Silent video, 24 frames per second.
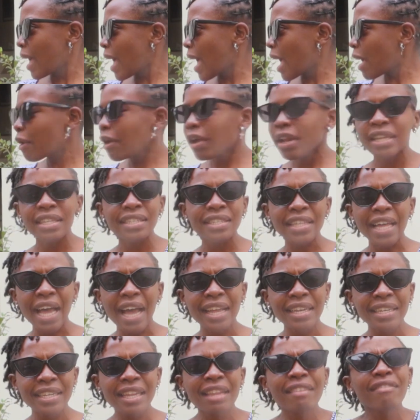I don't
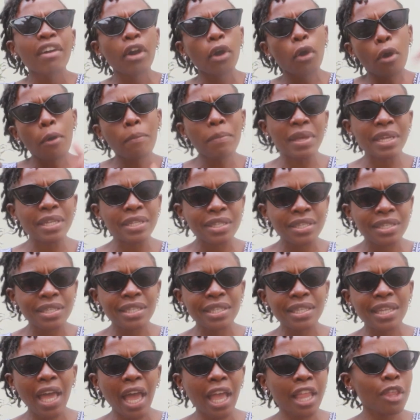understand. Leave a comment.
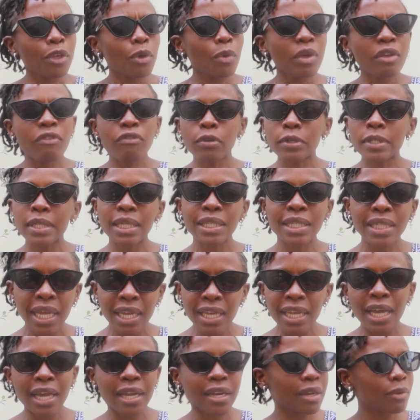Can you, if you're
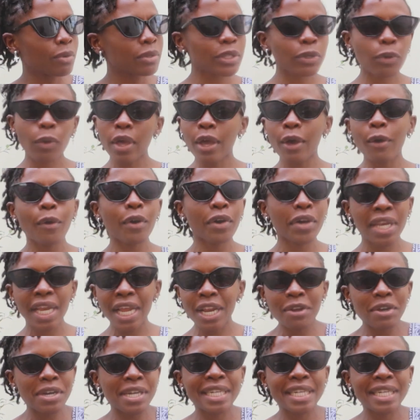Tanzanian, what's going on? I don't